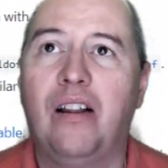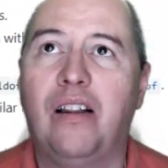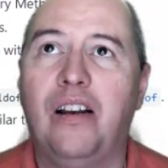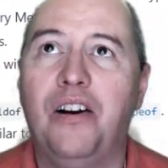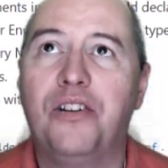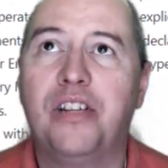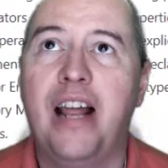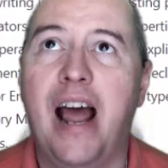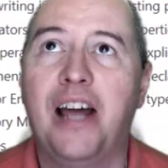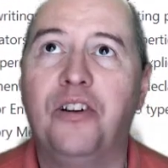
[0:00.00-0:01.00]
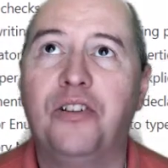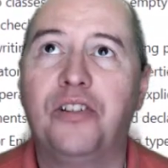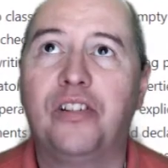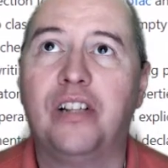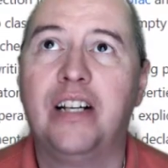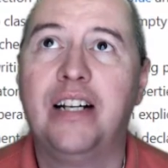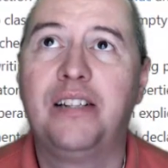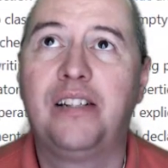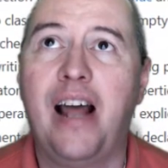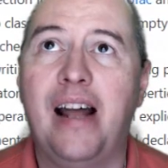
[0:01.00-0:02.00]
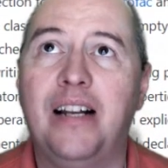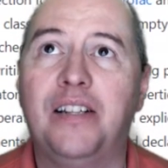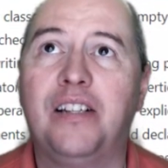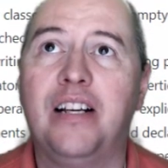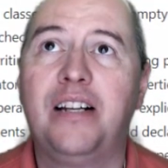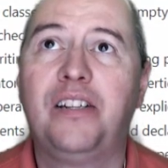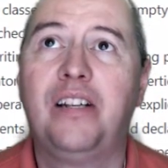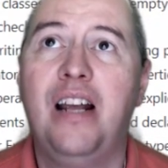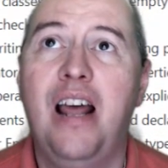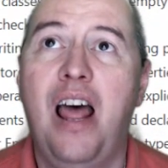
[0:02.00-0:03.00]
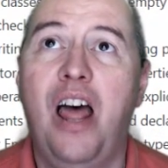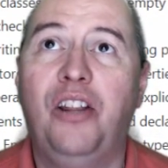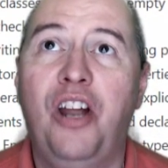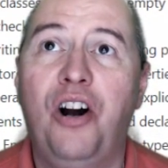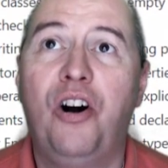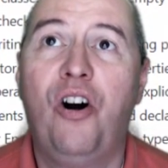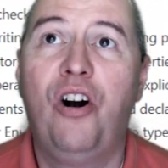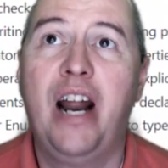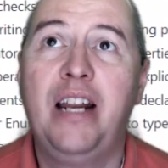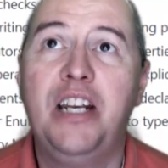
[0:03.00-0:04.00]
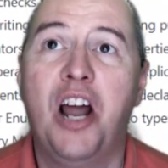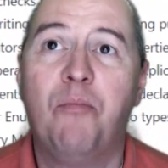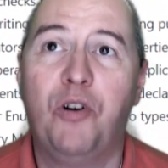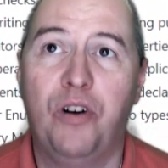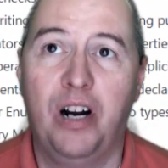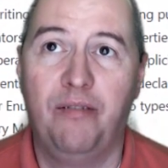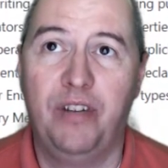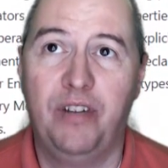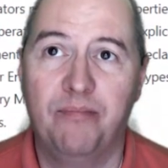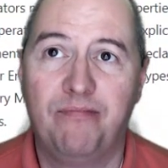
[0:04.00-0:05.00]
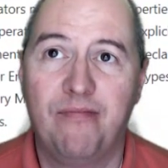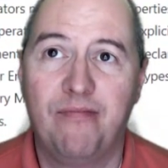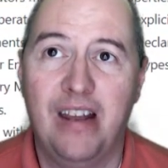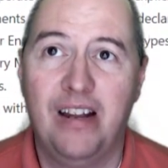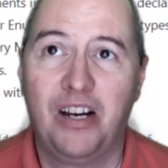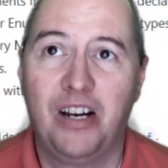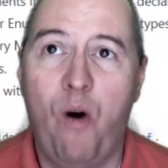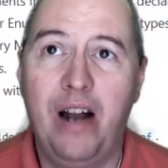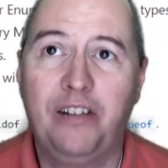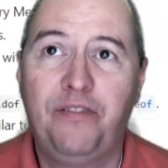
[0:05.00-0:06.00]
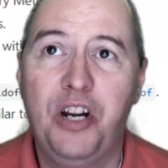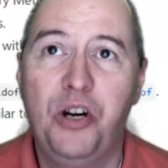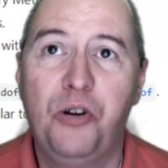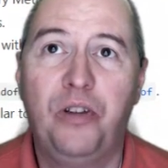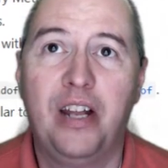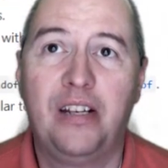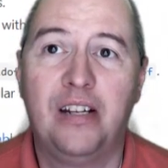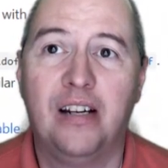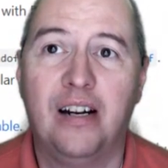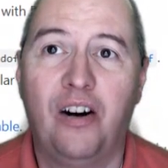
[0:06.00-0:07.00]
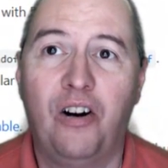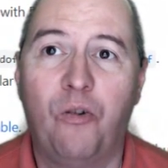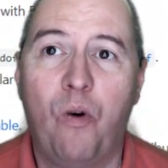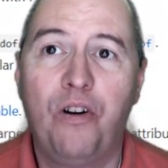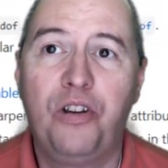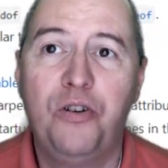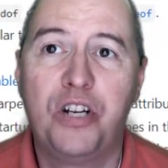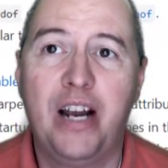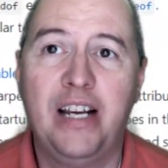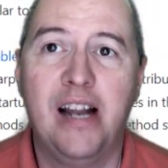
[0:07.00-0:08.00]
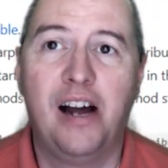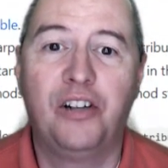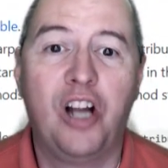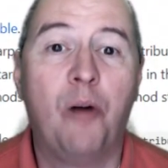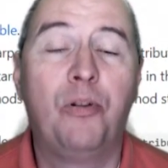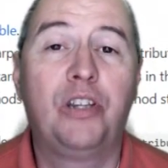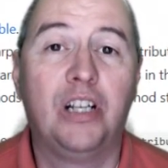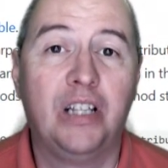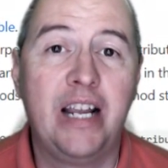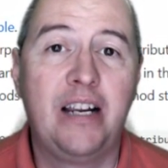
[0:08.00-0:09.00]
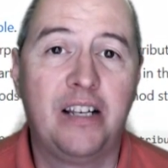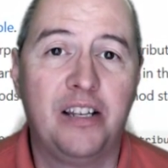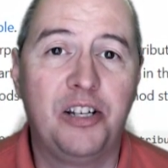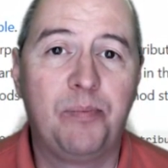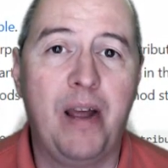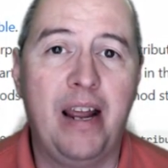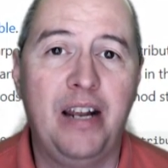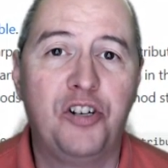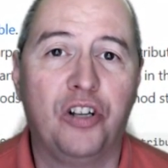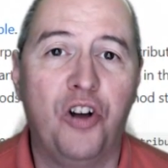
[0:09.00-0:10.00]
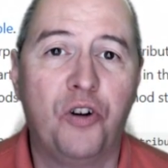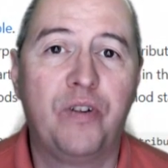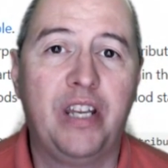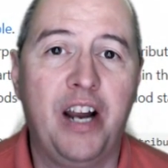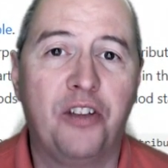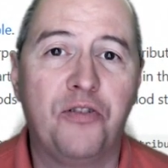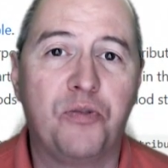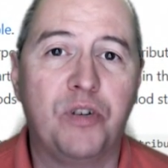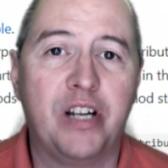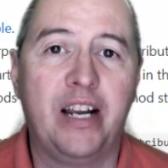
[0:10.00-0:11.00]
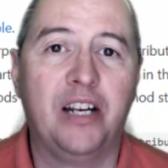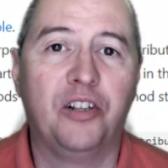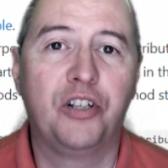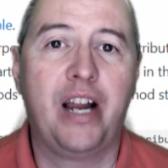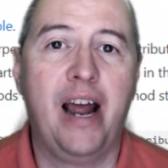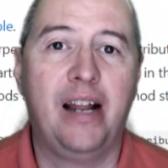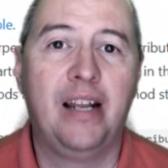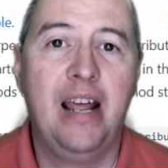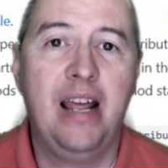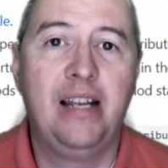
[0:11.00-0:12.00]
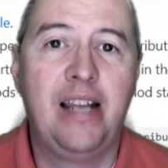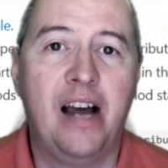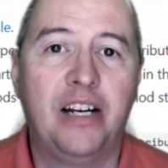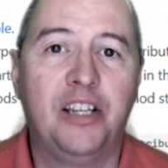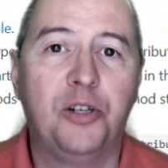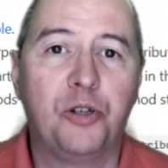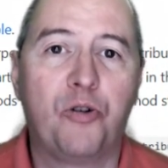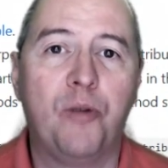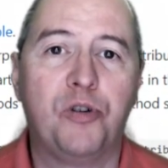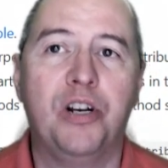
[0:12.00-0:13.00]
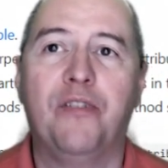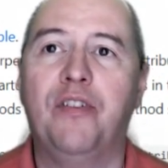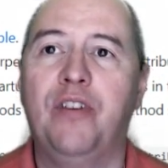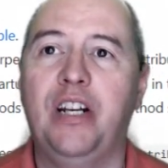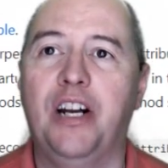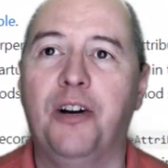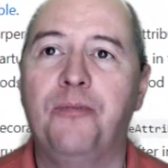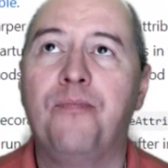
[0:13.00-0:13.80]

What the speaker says: Here's the add-ins list. There are a number of them, quite a few that are worth you checking out. I'll put the link to this page along with the others we're taking a look at down in the description of the video.